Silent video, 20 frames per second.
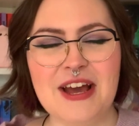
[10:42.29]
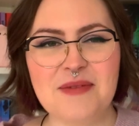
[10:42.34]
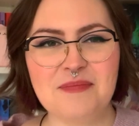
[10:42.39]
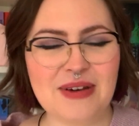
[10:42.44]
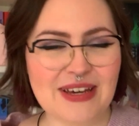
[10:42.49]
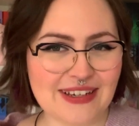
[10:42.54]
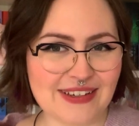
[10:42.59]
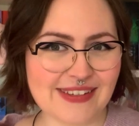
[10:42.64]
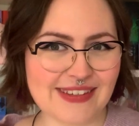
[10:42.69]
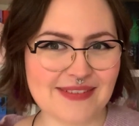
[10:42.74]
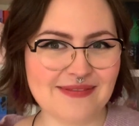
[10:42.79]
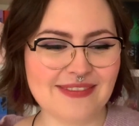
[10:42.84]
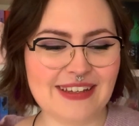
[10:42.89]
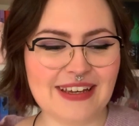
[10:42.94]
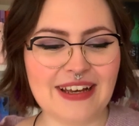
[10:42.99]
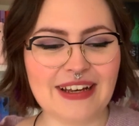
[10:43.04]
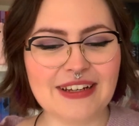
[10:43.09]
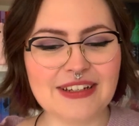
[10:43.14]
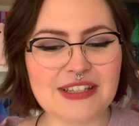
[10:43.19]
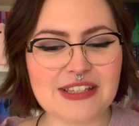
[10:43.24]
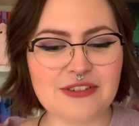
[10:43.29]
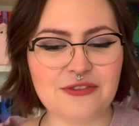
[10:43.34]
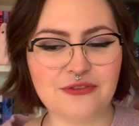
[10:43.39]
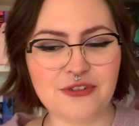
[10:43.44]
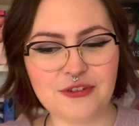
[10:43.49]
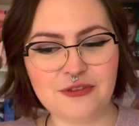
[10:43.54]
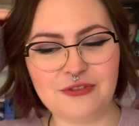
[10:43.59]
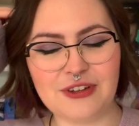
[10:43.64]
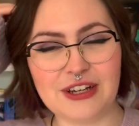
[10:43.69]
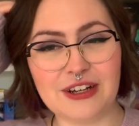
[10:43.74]
pick something to
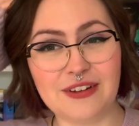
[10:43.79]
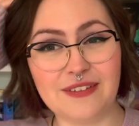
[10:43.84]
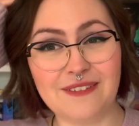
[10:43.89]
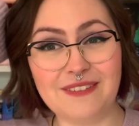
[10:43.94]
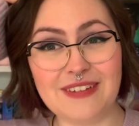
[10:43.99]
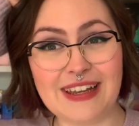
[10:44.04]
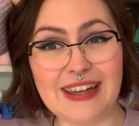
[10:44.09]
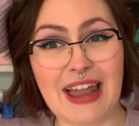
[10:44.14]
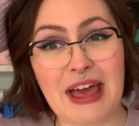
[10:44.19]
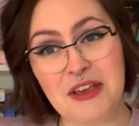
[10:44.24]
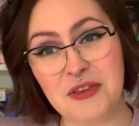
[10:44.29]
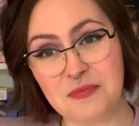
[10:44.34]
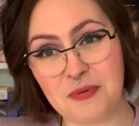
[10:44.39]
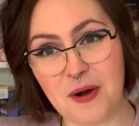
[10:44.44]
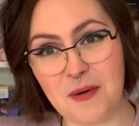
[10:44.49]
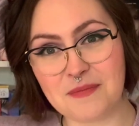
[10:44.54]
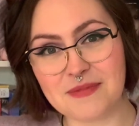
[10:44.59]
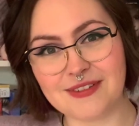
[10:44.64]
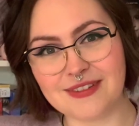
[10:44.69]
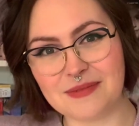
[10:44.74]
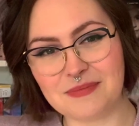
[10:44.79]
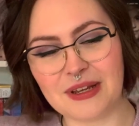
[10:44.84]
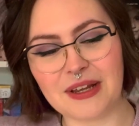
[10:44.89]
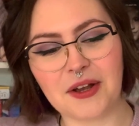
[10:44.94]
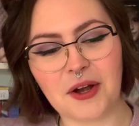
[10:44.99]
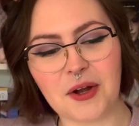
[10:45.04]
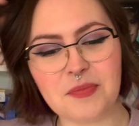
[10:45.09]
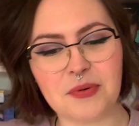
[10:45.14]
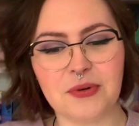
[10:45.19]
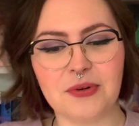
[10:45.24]
fulfill the last prompt on the
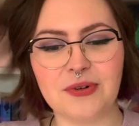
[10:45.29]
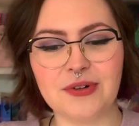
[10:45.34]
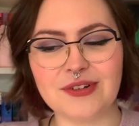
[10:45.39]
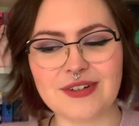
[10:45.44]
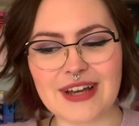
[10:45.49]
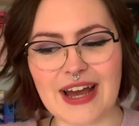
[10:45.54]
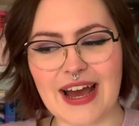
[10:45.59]
bingo board,